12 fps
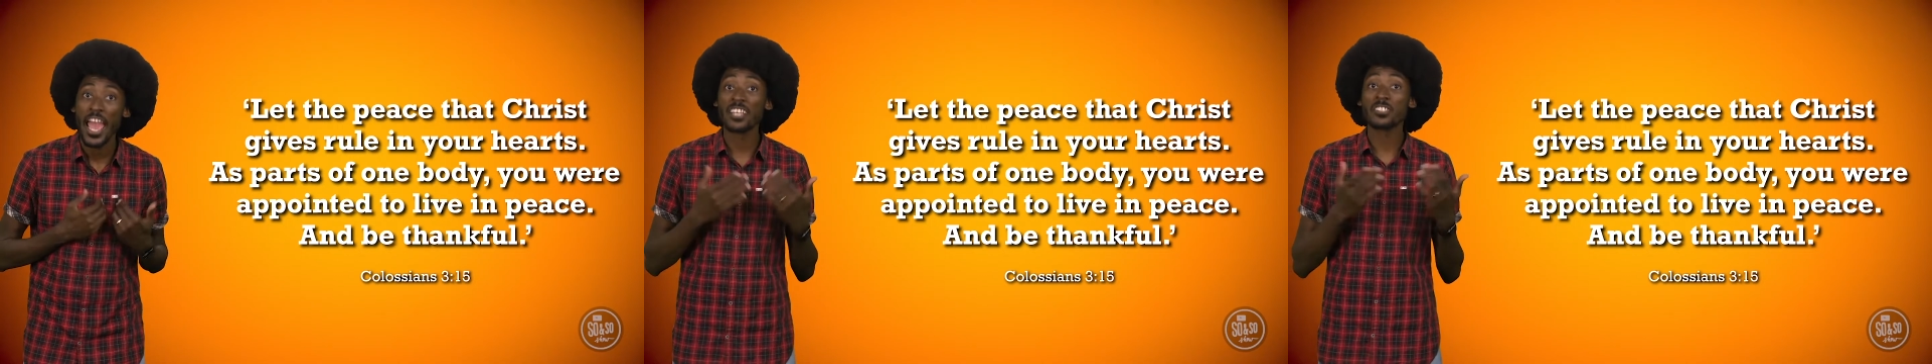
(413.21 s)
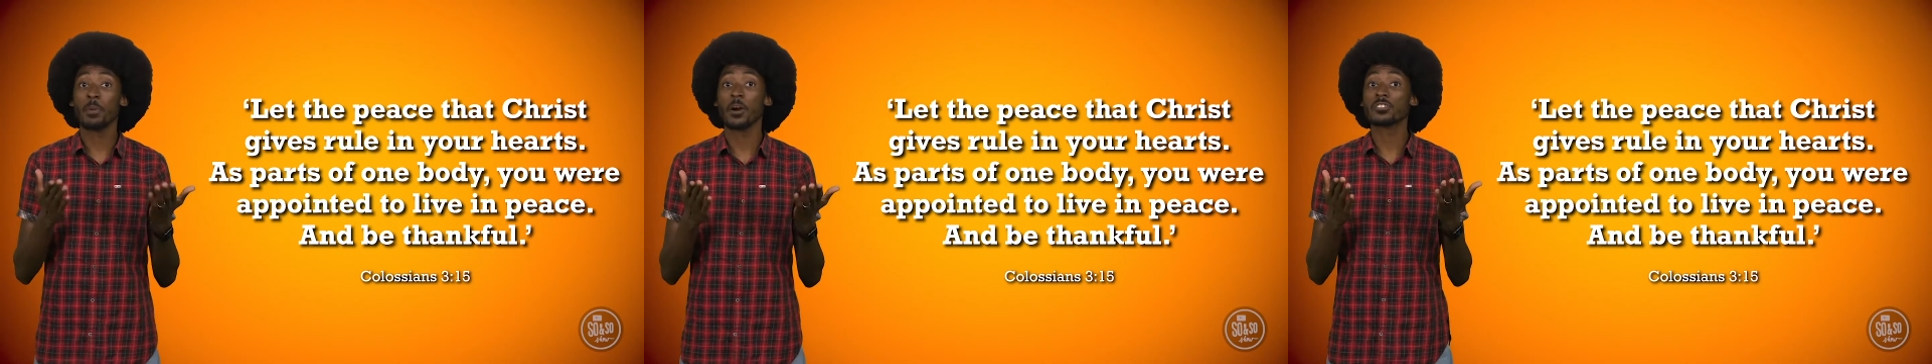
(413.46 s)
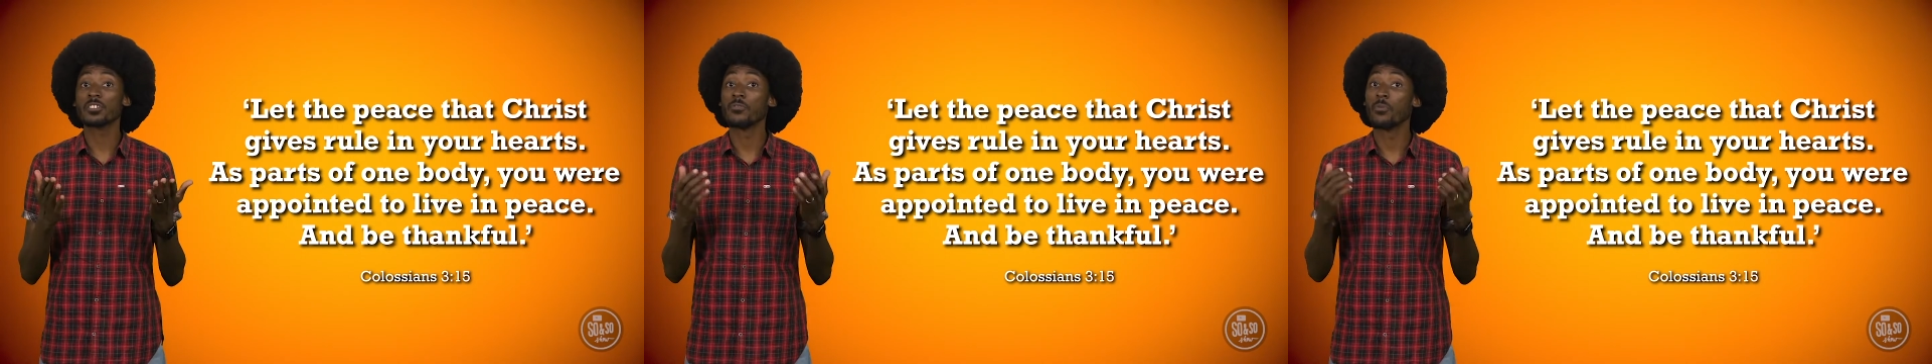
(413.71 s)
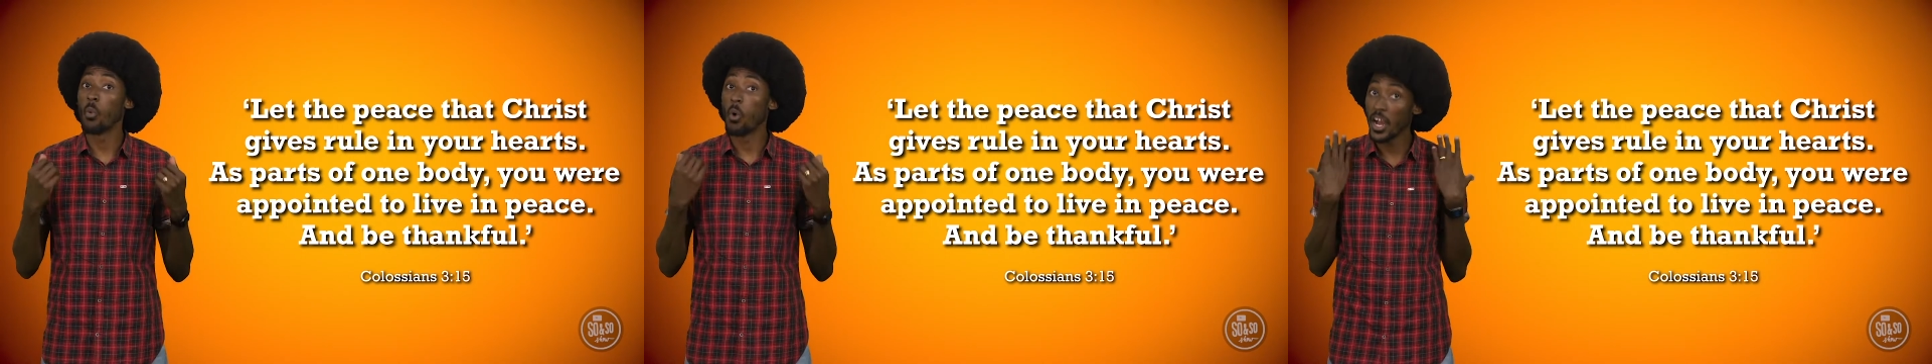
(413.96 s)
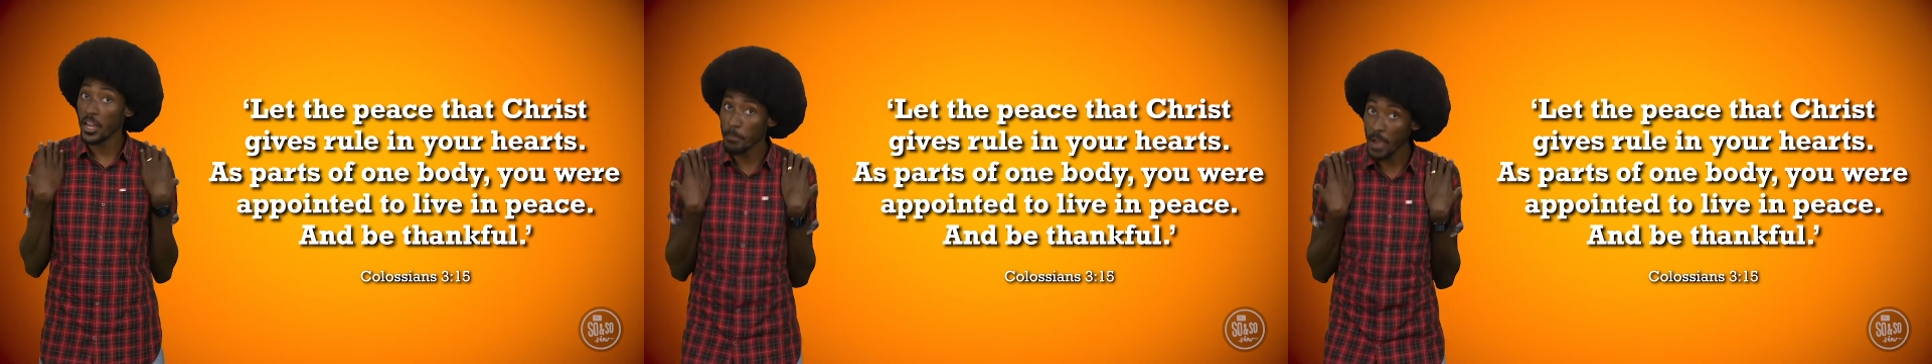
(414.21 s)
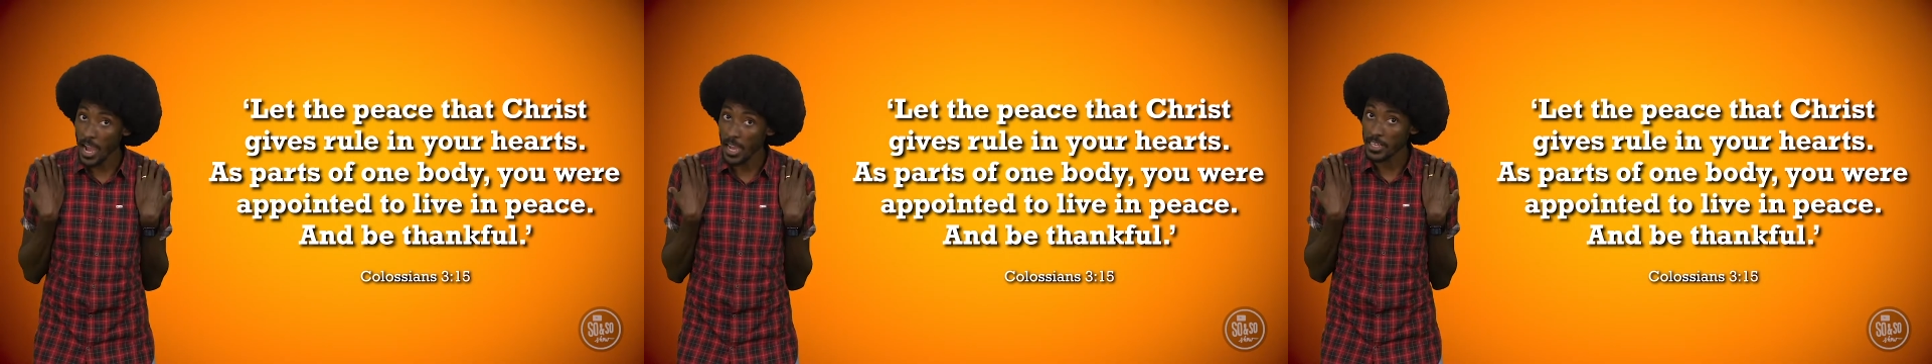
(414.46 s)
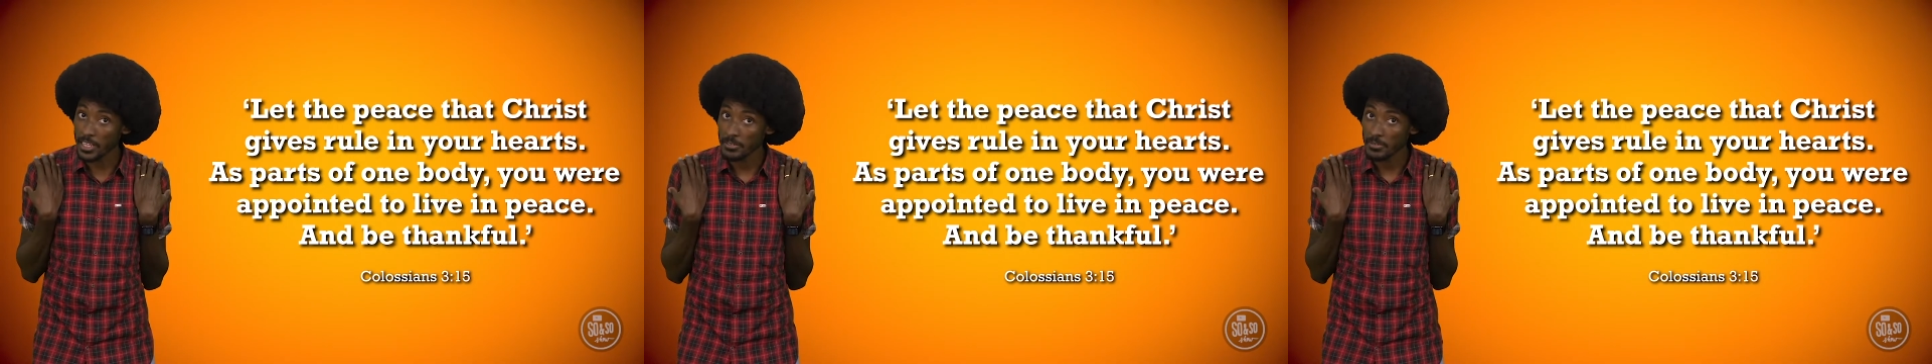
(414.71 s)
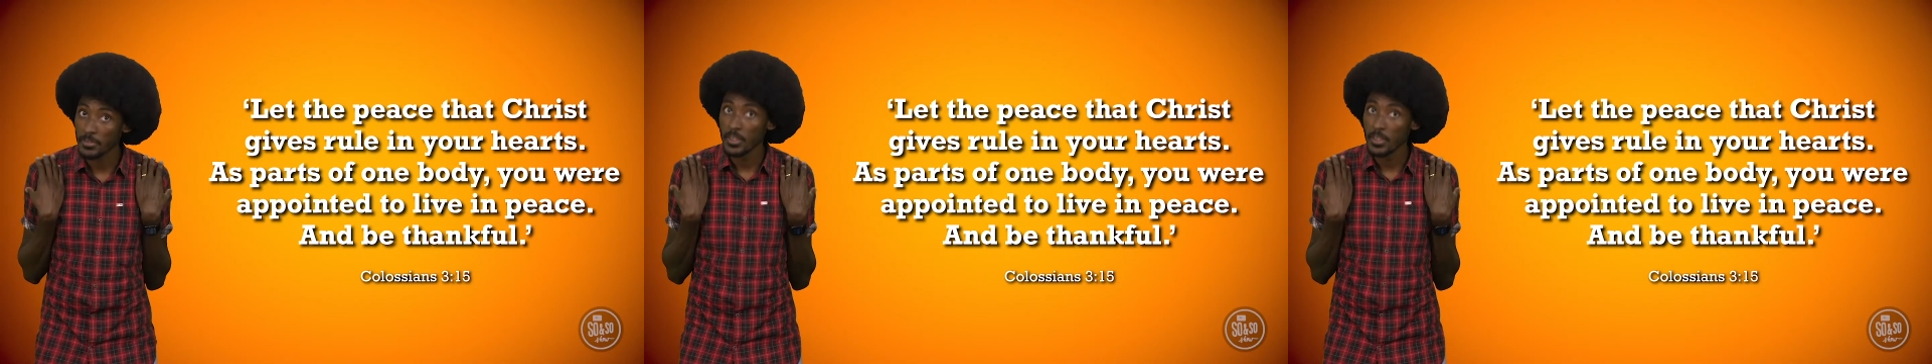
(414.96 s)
As parts of one body,